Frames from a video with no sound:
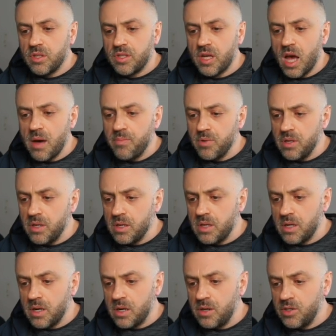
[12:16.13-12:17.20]
happening
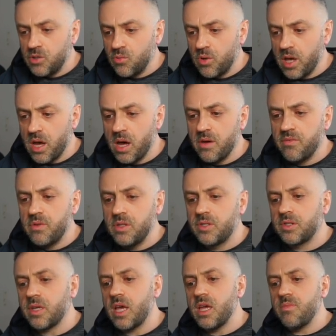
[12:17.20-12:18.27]
here is we have
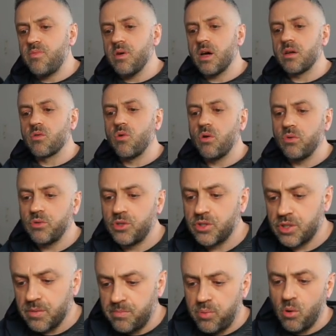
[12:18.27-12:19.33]
this API call, which
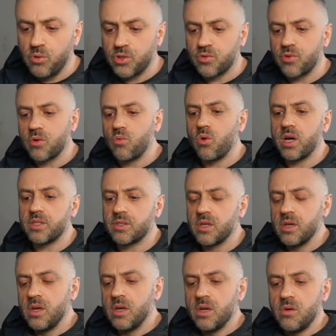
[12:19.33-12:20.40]
is a post request.
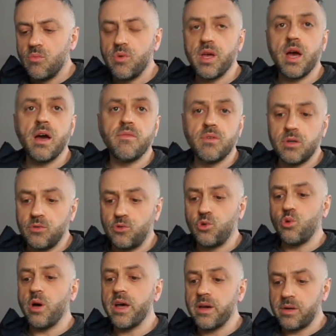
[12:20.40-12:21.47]
We have our
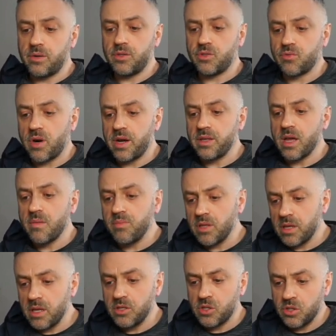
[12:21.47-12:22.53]
2 headers, right?
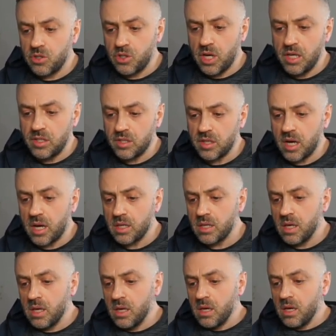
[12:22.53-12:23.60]
Application JSON,
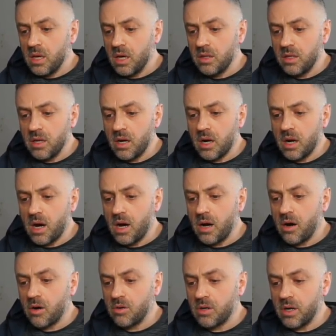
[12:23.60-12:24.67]
and there
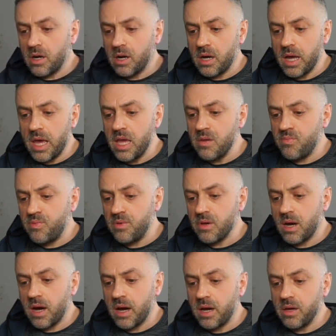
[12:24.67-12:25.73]
are
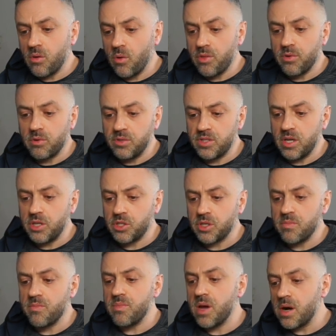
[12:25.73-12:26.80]
API
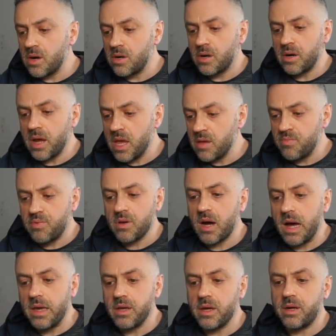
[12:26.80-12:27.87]
authorization bearer
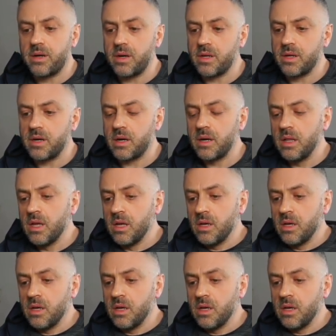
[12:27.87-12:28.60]
API header here.